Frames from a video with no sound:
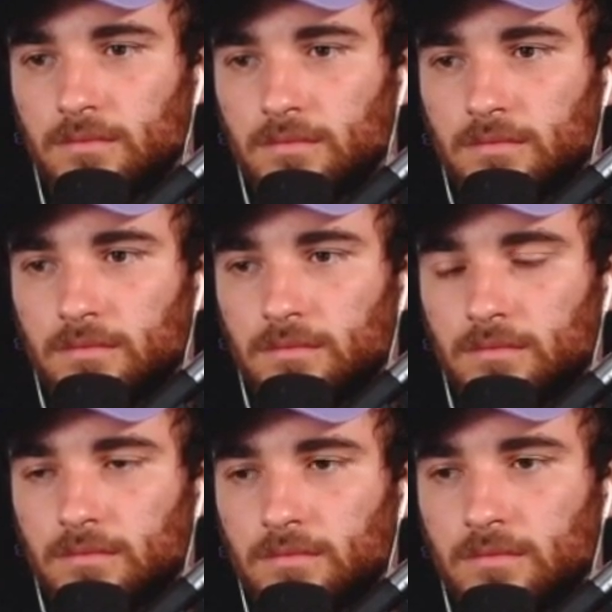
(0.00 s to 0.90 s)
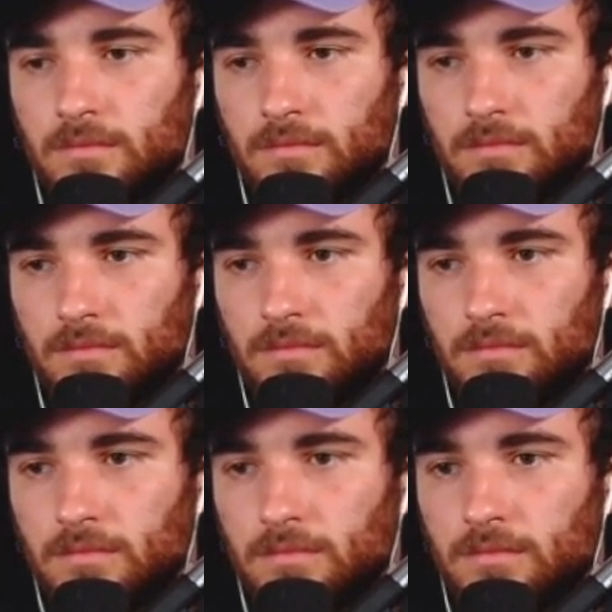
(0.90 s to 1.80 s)

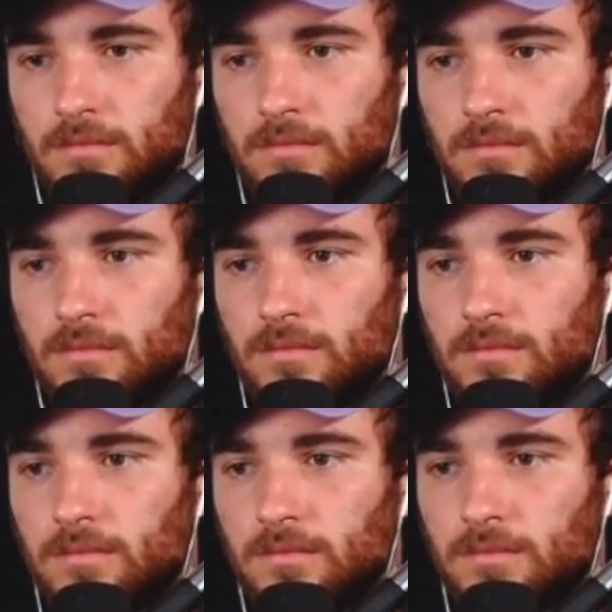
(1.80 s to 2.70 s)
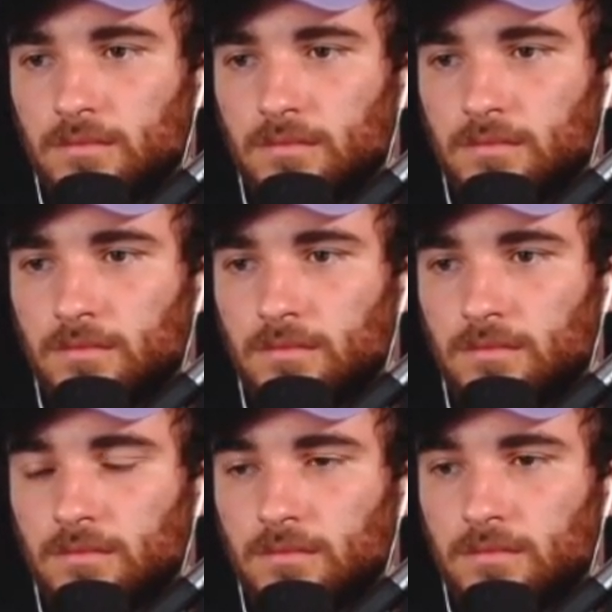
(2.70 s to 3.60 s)
No words are spoken by the person on screen.